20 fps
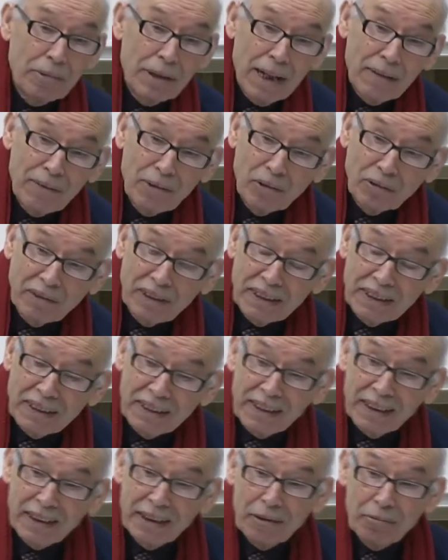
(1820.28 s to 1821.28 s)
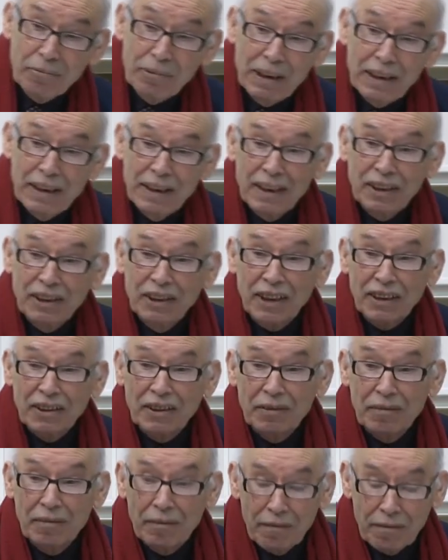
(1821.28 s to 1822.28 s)
we have noticed with
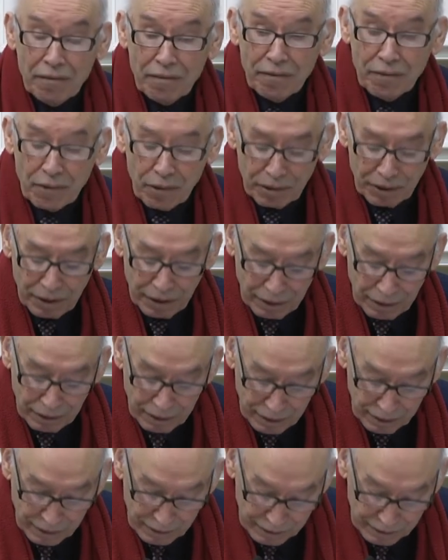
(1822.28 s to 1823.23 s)
just cell phone,